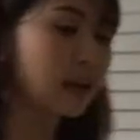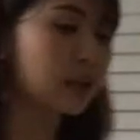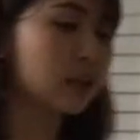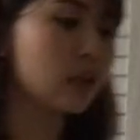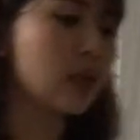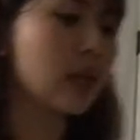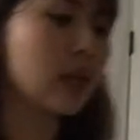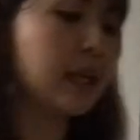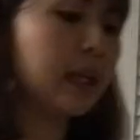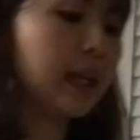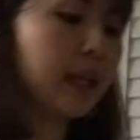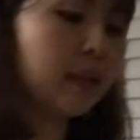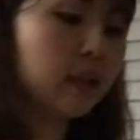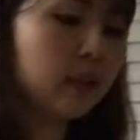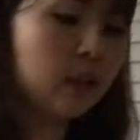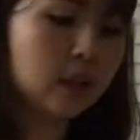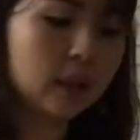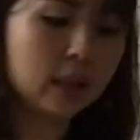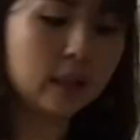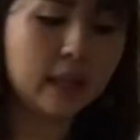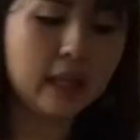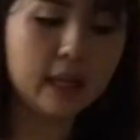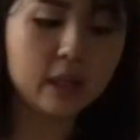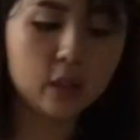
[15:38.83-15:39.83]
so I can
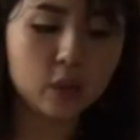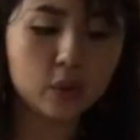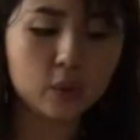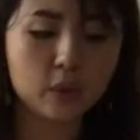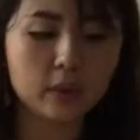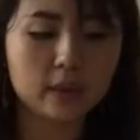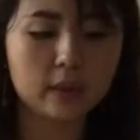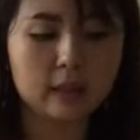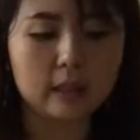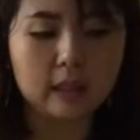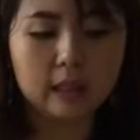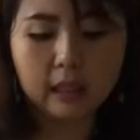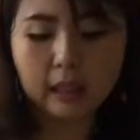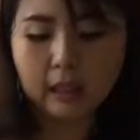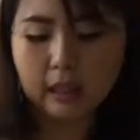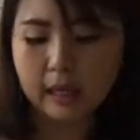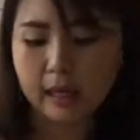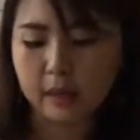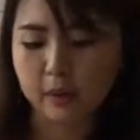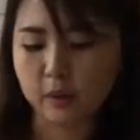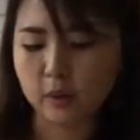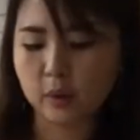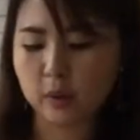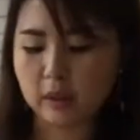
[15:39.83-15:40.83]
let you see
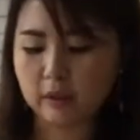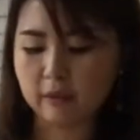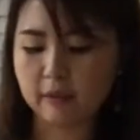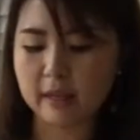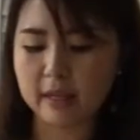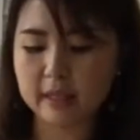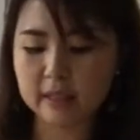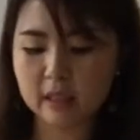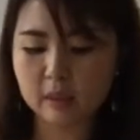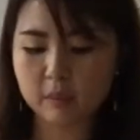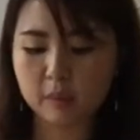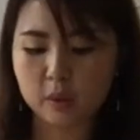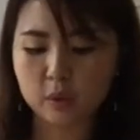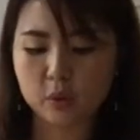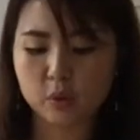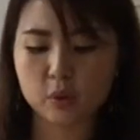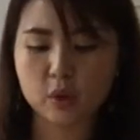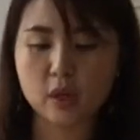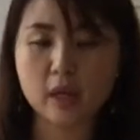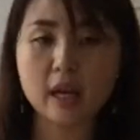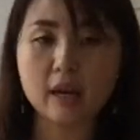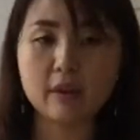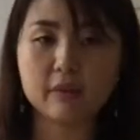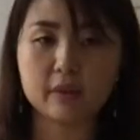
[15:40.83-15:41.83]
that if let's say we
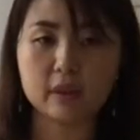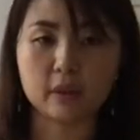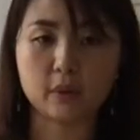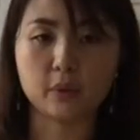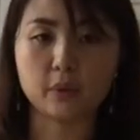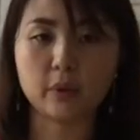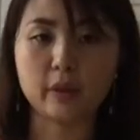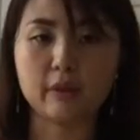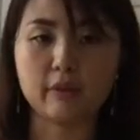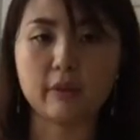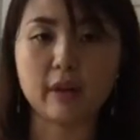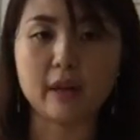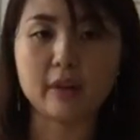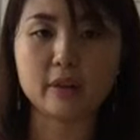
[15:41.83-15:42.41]
do not have the grid,